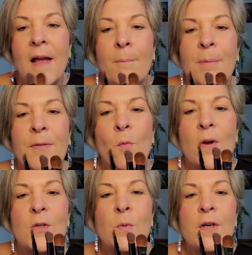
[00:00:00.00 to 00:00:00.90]
But the
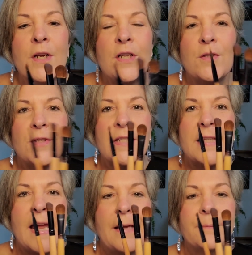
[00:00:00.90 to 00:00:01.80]
ones we're going to use
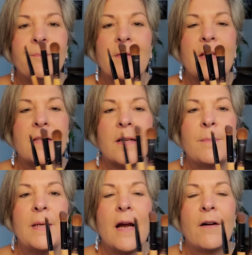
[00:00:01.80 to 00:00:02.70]
today is going to
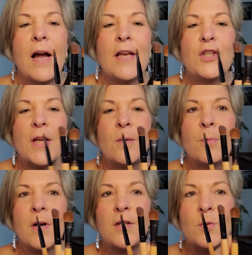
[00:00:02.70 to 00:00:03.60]
be our eyeshadow
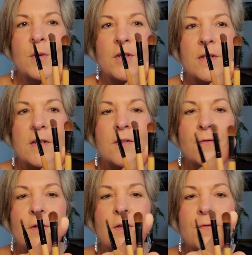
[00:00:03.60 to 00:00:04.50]
brush, which is this
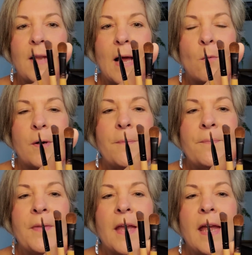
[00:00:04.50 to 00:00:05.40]
first flat one.
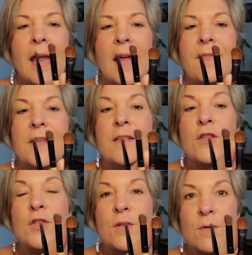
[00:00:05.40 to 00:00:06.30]
And this
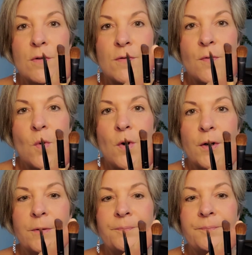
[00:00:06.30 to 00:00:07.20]
is used
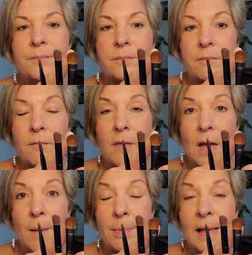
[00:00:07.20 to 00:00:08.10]
for
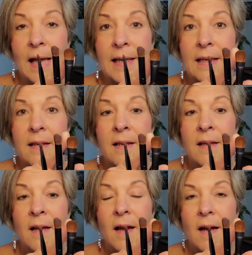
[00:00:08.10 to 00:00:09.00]
applying
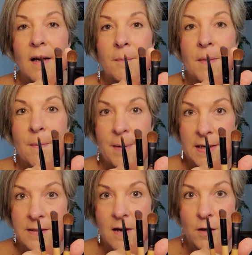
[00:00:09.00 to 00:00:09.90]
the
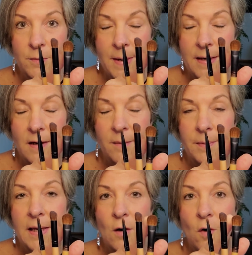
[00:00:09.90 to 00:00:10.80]
base color makeup
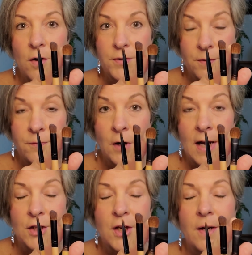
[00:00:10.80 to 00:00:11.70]
and also for
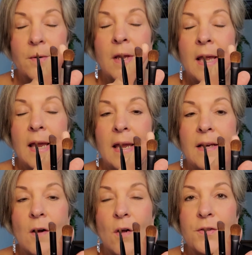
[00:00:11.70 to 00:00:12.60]
eyeshadow, and
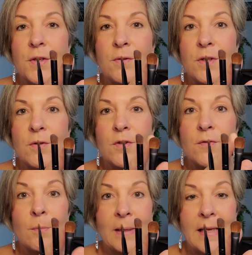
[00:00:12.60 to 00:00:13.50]
it also used
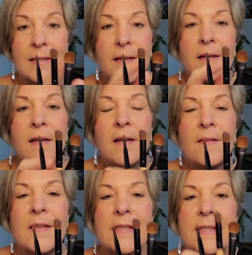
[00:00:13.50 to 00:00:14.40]
for blending.
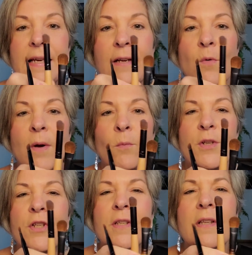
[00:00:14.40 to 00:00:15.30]
This second one,
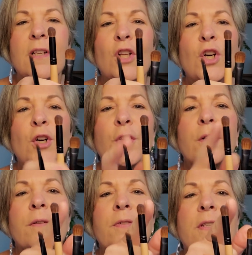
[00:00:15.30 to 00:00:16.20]
which is a little
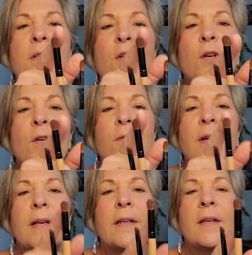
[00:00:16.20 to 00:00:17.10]
curved, if you see the curve
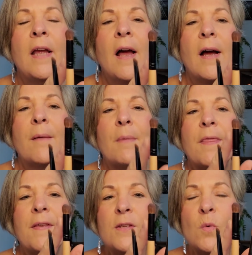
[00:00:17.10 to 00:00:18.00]
on it,
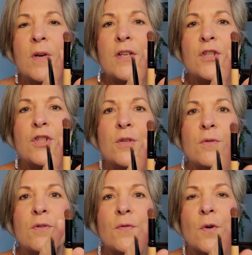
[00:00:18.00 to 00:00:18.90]
this one is
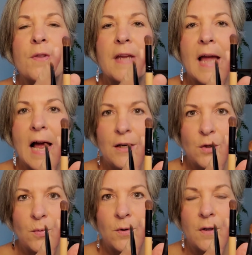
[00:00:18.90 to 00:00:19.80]
used for the
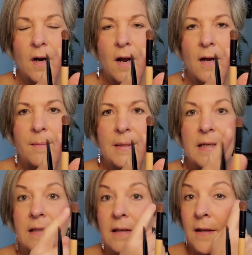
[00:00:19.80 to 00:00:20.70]
contour
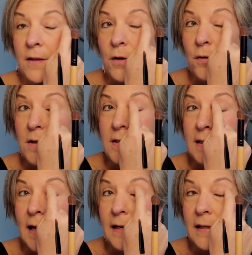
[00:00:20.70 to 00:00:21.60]
in the crease
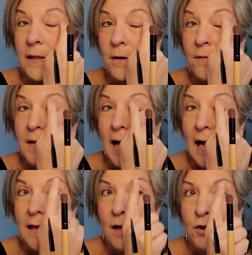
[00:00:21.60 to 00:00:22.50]
line here of the
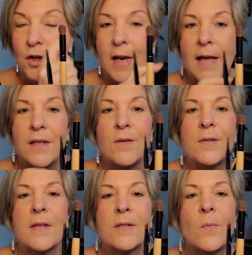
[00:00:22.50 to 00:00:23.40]
eye, and I'll show you how to use
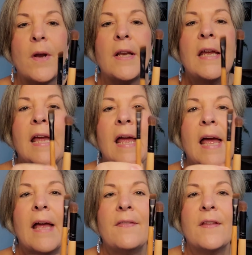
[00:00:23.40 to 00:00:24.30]
this one.
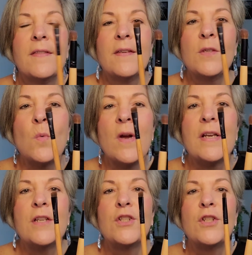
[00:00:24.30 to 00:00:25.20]
And then this
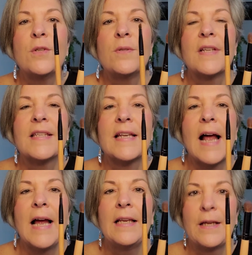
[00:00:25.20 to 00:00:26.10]
one is used as an
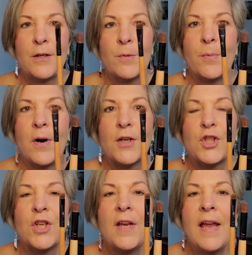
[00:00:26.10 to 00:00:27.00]
eyeliner
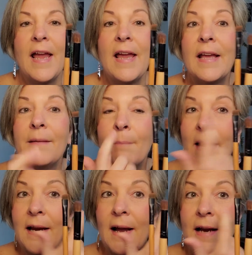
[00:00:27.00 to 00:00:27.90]
brush. And
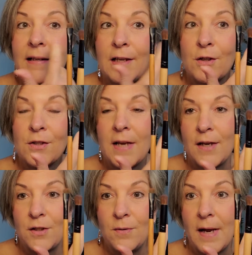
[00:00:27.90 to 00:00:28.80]
my eyeliner is
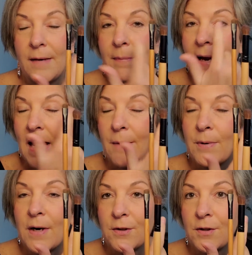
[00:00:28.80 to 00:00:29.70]
tattooed on. My
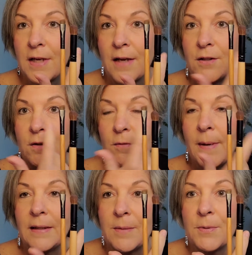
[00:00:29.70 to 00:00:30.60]
eyebrows are tattooed,
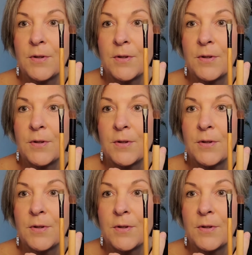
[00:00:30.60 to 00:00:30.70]
my lips are